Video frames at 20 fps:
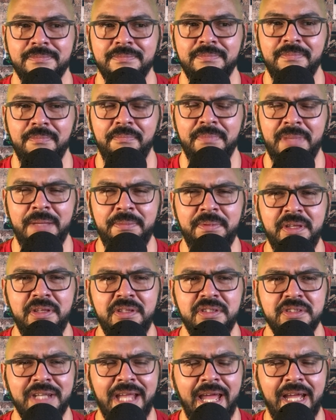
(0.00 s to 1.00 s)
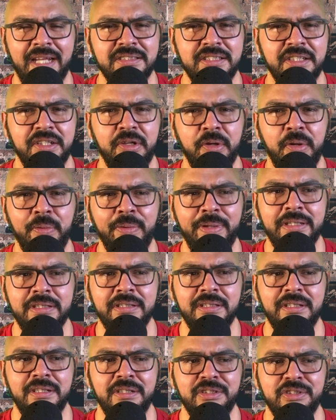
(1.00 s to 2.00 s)
Maybe you should actually go and
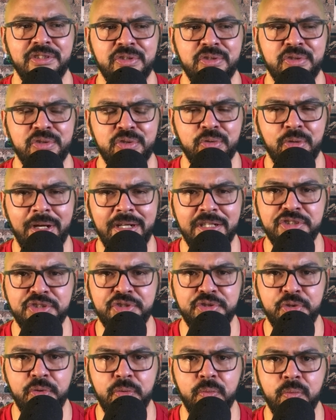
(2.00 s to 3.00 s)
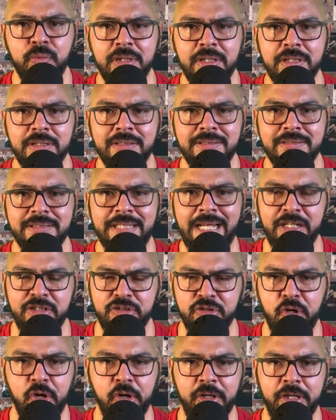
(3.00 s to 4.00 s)
try to shoot one at a
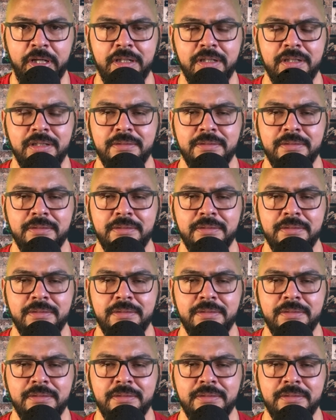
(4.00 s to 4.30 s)
target.